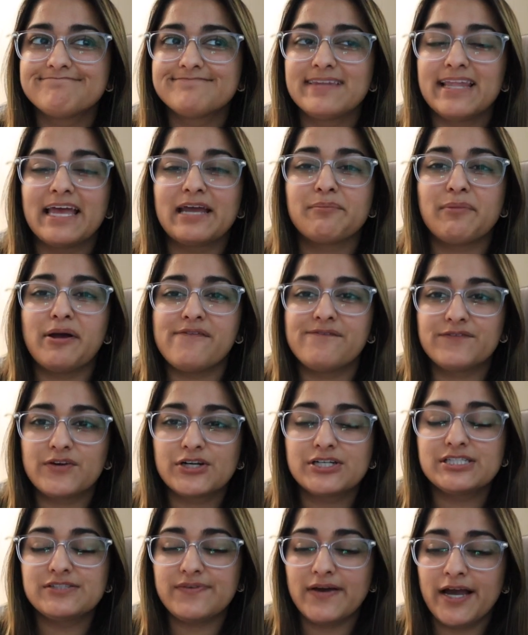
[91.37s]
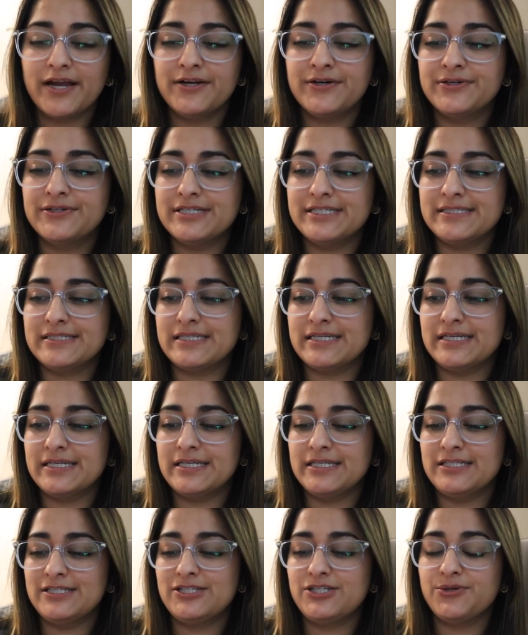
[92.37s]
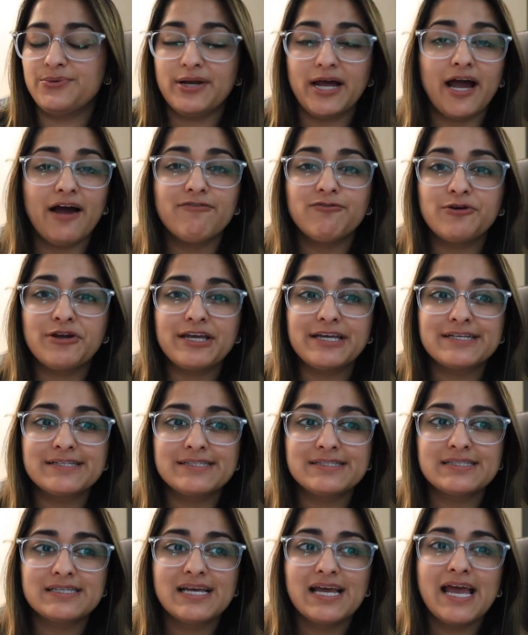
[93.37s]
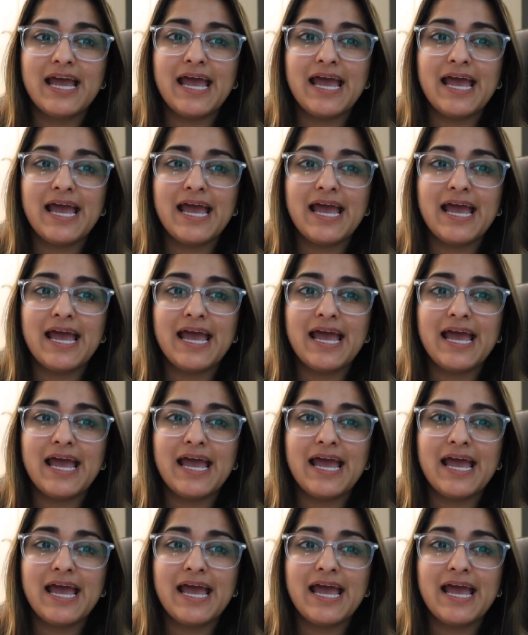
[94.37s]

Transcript: Like, my first final is in two and a half weeks.